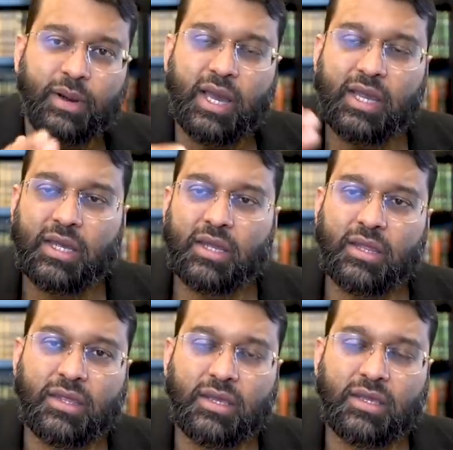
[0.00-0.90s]
by
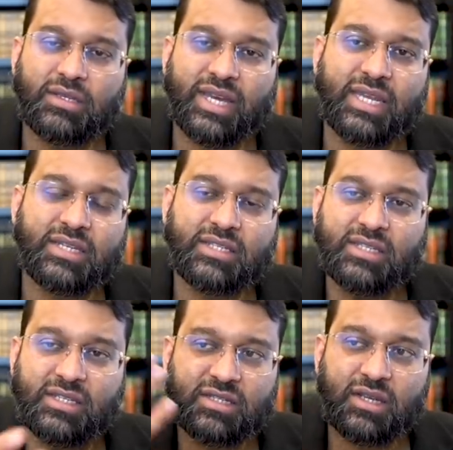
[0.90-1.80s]
the
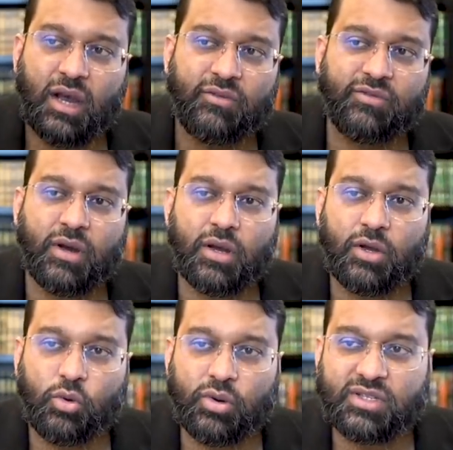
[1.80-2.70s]
dynasties of uh,
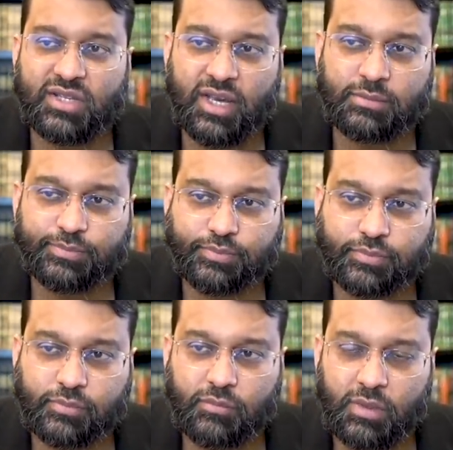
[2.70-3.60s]
Khorasan,
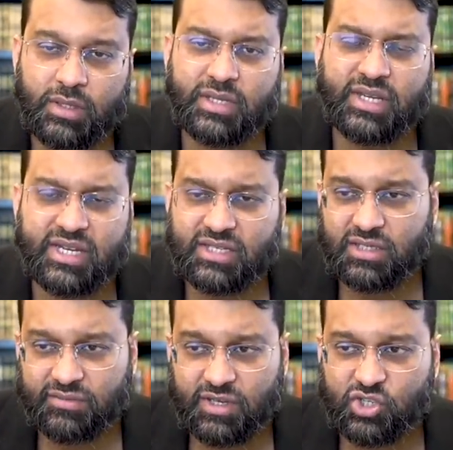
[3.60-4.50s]
the
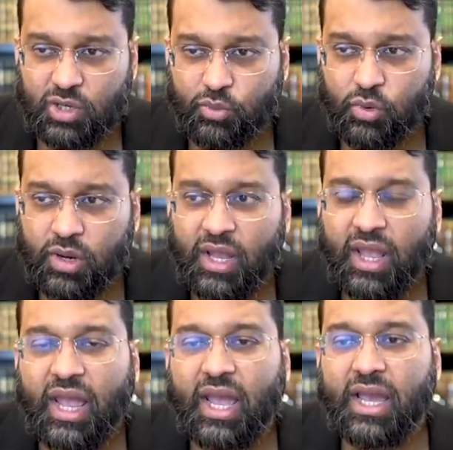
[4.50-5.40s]
dynasties of Nishapur,
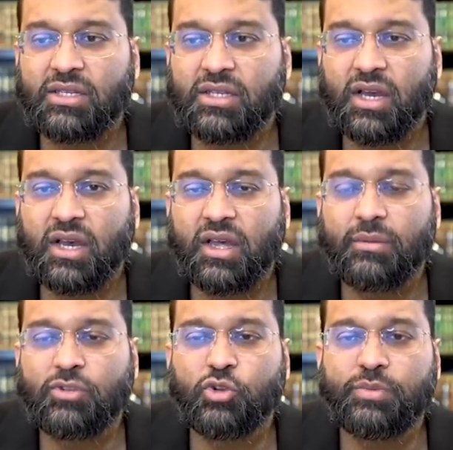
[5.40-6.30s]
and uh,
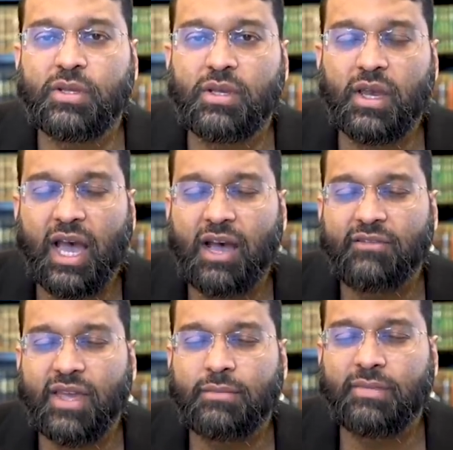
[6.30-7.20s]
to be
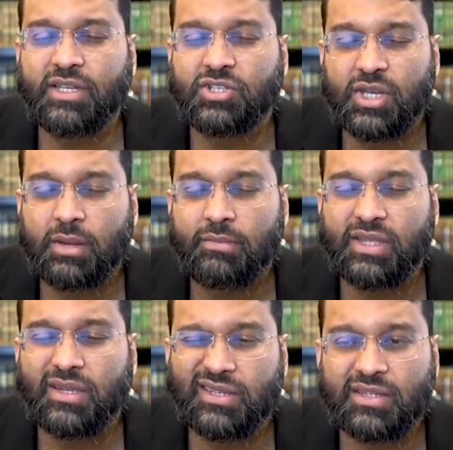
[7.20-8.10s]
have a, mas a
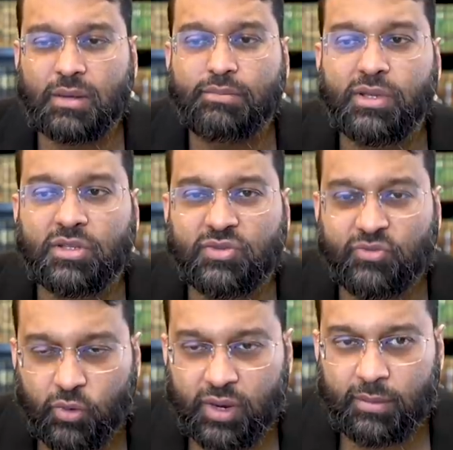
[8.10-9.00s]
madrasa built
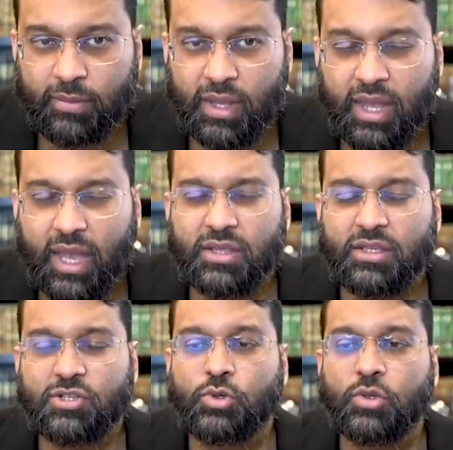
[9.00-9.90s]
for him and
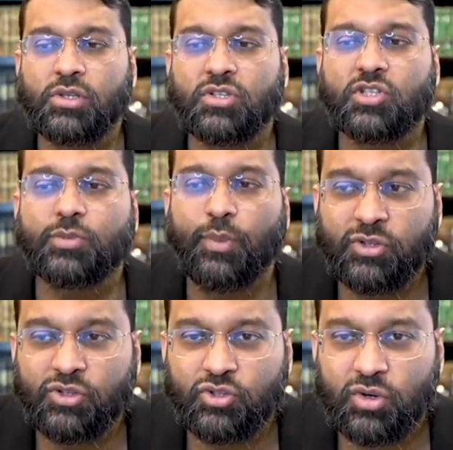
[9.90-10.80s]
the students
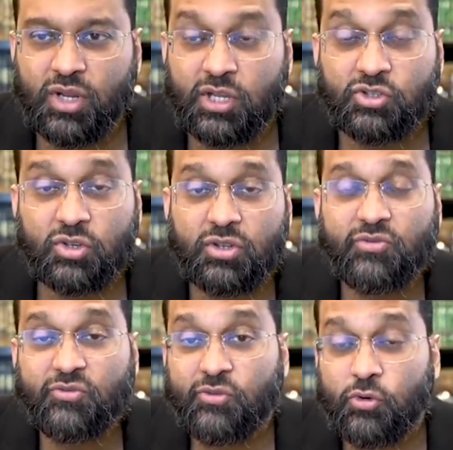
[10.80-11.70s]
sponsored. So the
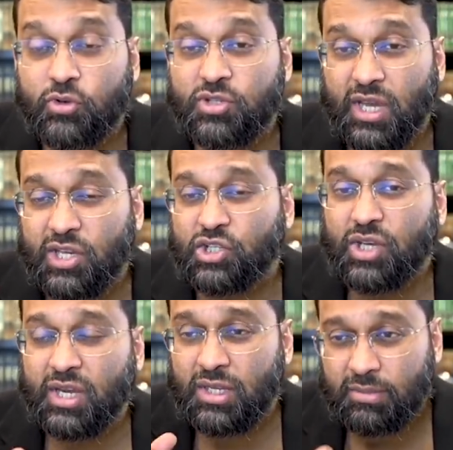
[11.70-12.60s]
first
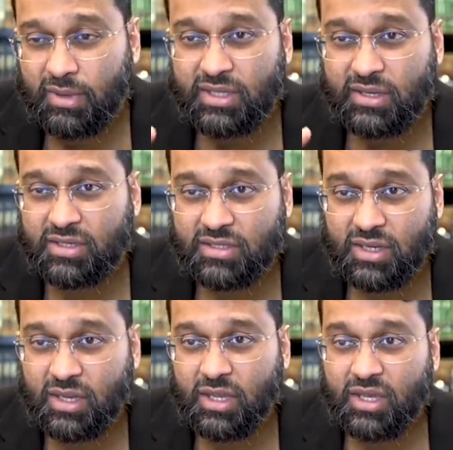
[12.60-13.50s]
Ash'ari
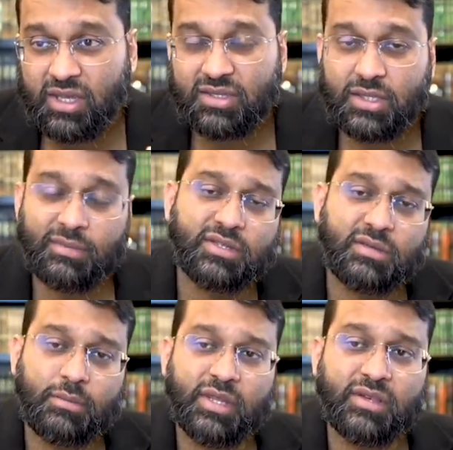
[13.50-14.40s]
madrasa is the mas
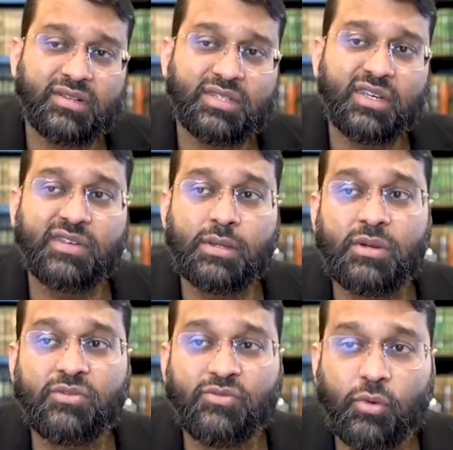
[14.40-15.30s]
madrasa of
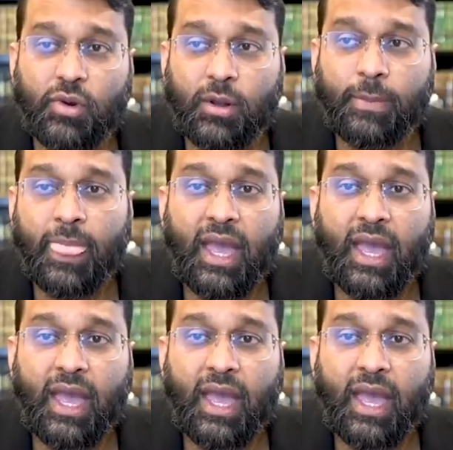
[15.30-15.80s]
Ibn Furaq.